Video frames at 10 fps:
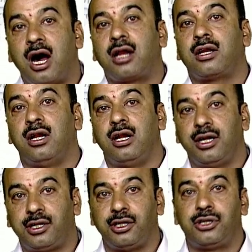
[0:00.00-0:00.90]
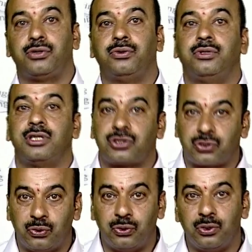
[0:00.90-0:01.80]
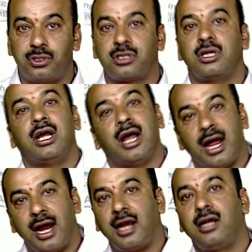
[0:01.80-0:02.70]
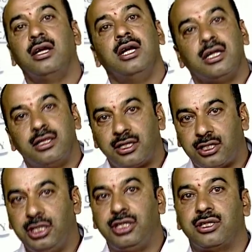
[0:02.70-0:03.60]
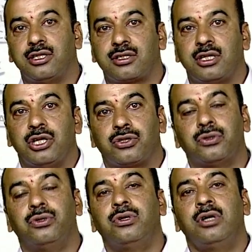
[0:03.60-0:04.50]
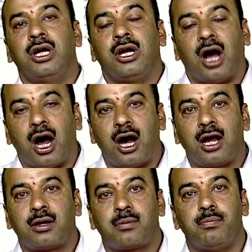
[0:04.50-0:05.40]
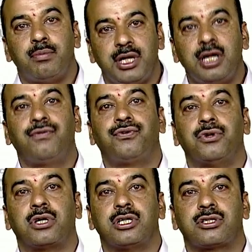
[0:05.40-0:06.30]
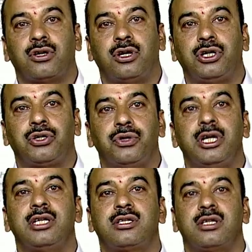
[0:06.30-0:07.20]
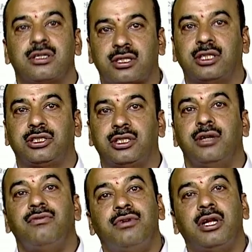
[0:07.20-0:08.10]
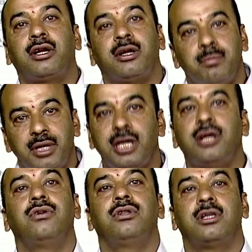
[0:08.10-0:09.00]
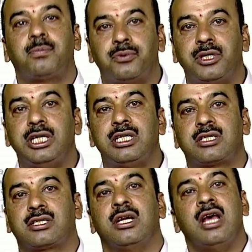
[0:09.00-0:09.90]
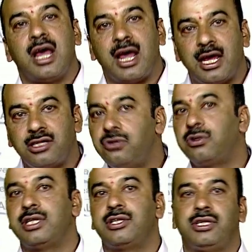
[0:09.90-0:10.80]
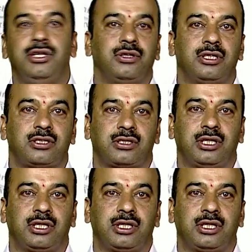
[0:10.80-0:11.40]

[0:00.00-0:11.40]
are related to the schools and the teachers. So, our main focus on today's discussion will remain on the points as you can see on the